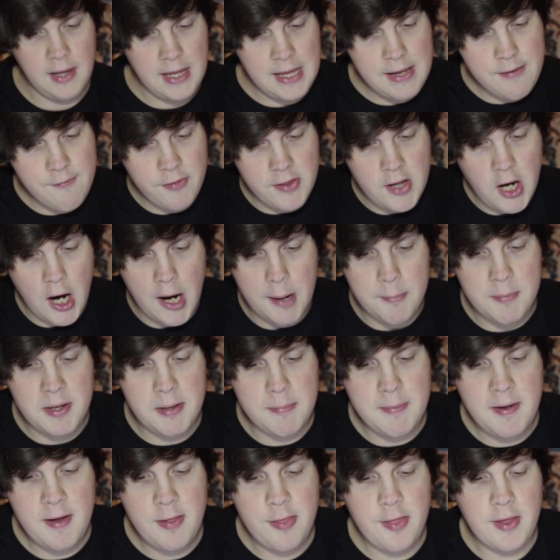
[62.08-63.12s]
Even the
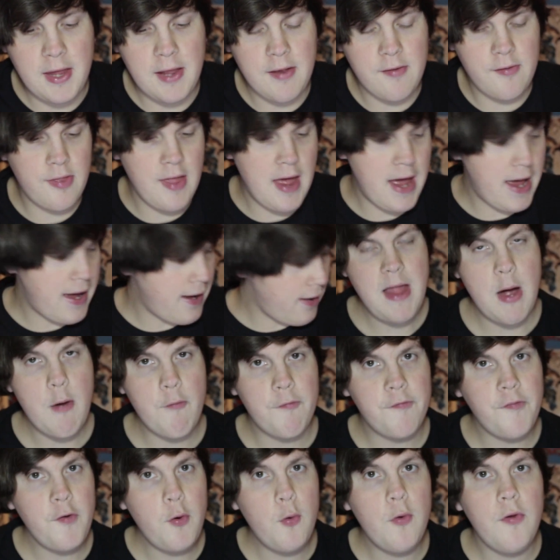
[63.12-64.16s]
IMDb thing is that. Now,
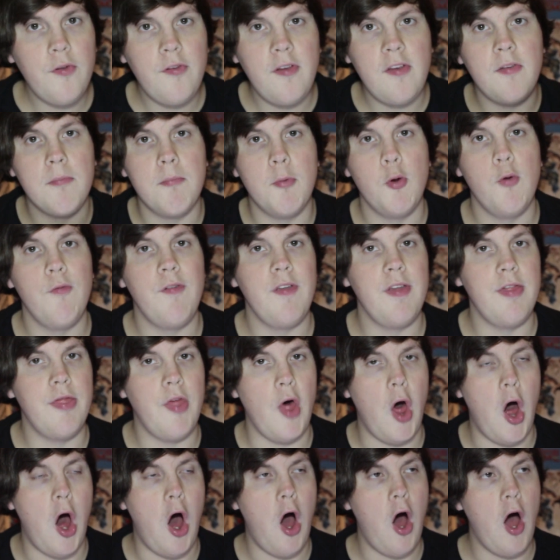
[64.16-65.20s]
Focus is a movie
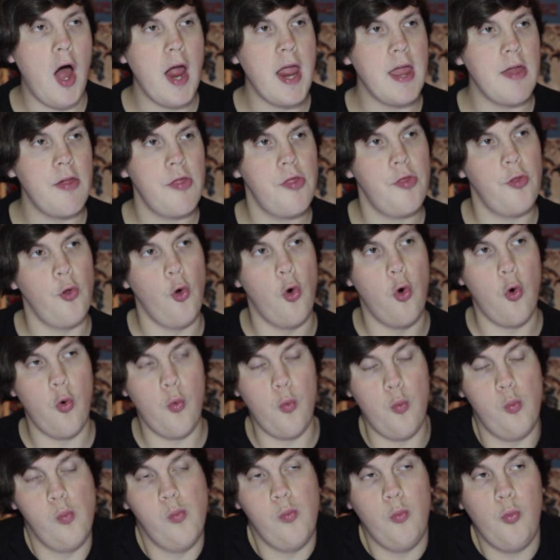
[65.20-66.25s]
that I
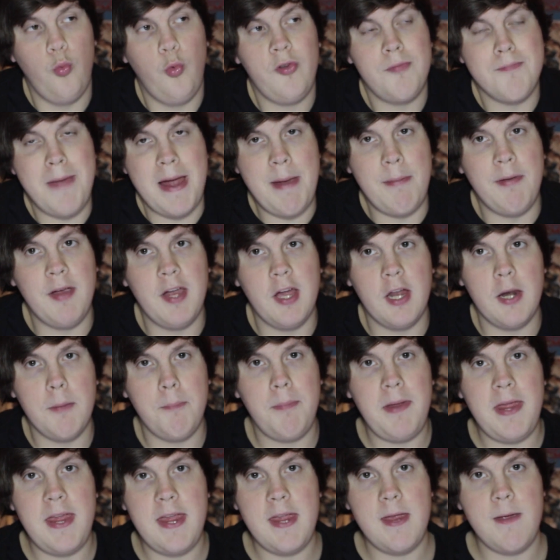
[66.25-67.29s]
thought was maybe going to
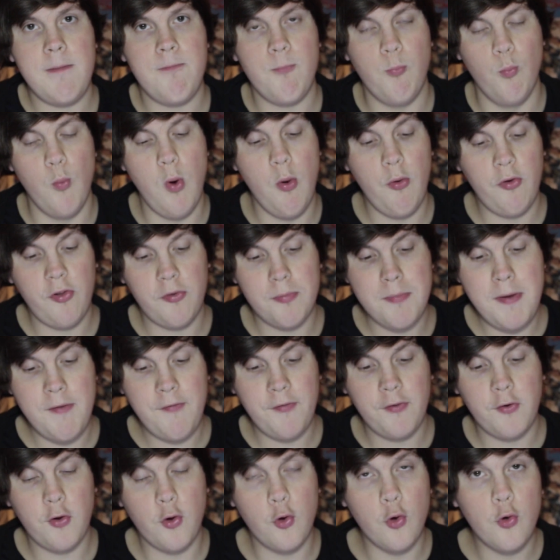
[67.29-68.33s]
be Will
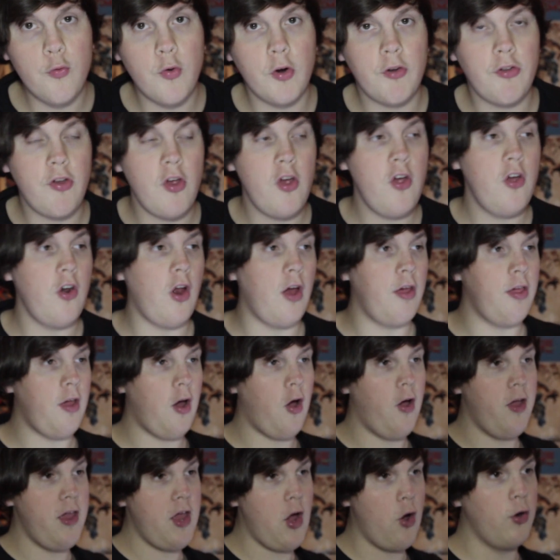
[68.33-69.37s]
Smith's good return.
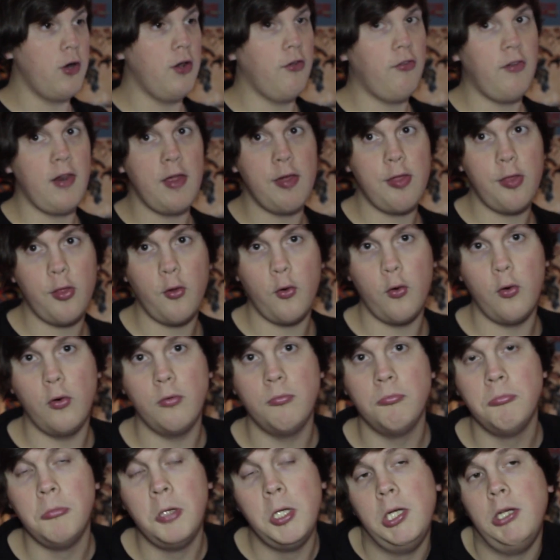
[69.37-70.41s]
I honestly
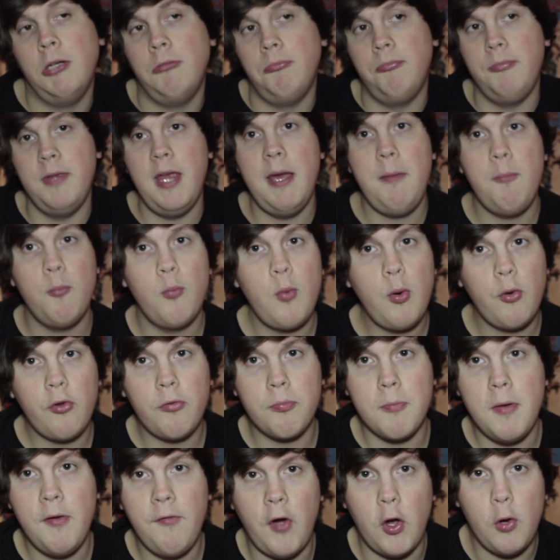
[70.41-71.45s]
thought, yep, Will
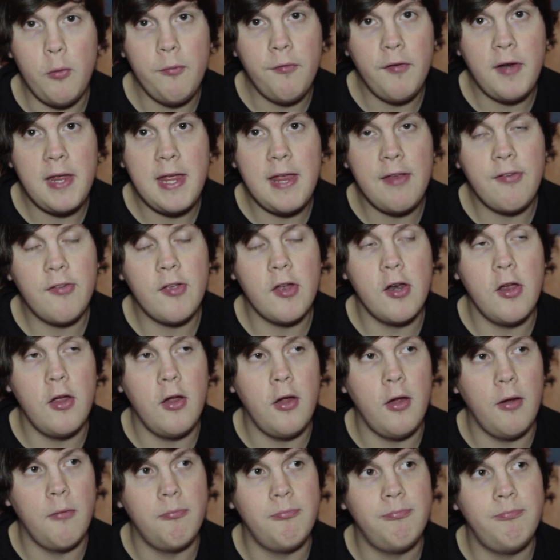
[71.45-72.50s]
Smith, hopefully he's going
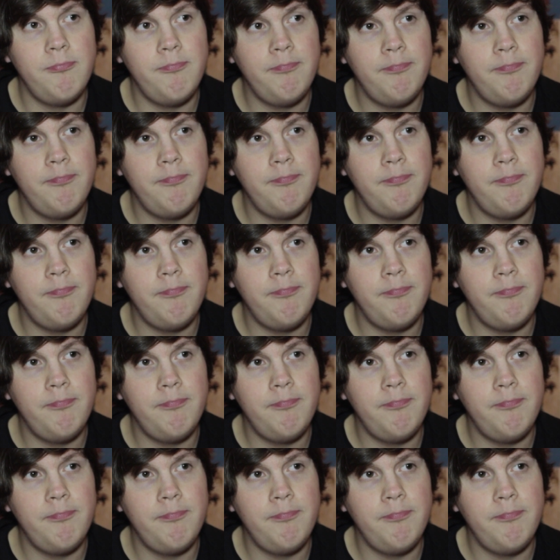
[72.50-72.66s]
to